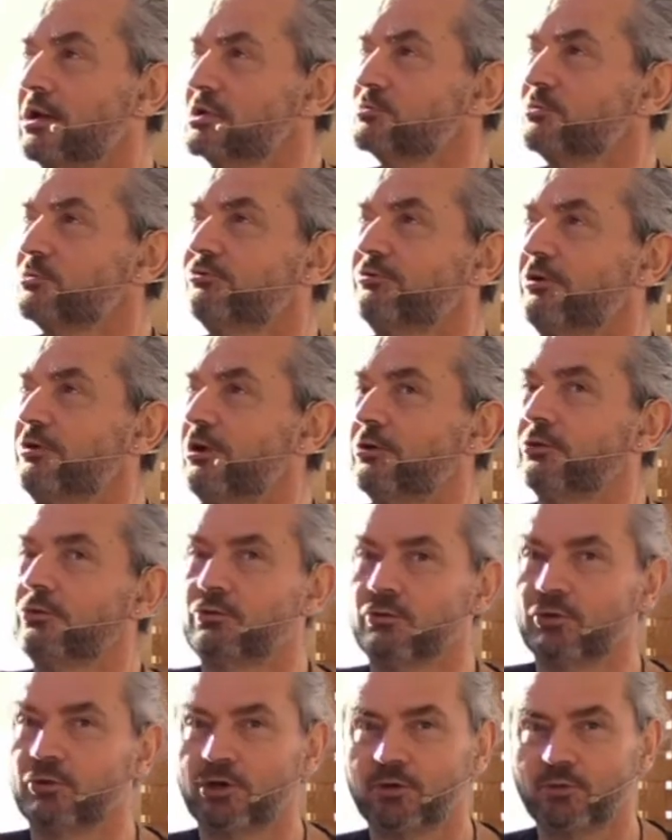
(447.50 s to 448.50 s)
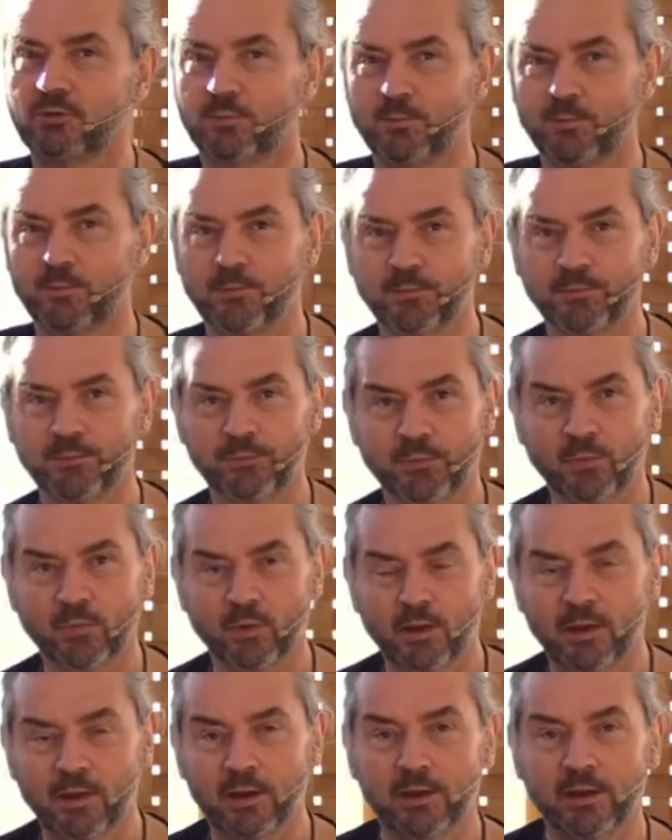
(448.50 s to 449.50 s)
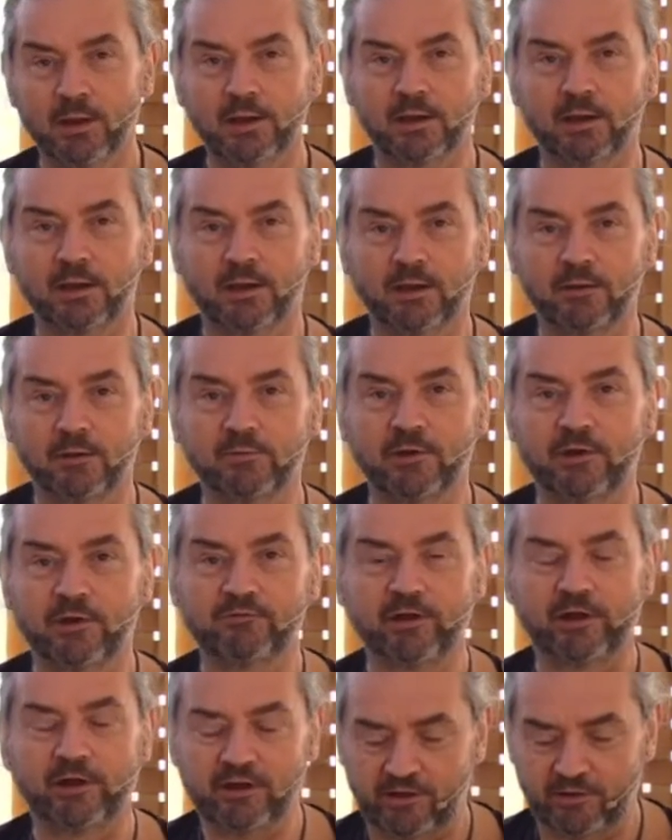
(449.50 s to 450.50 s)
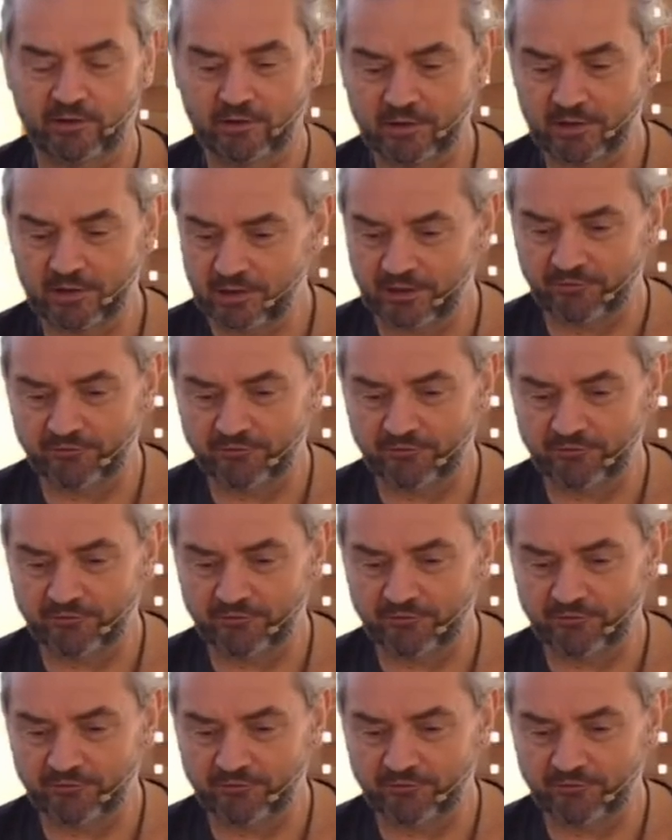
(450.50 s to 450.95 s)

the eyes would follow, you know? um, if, it,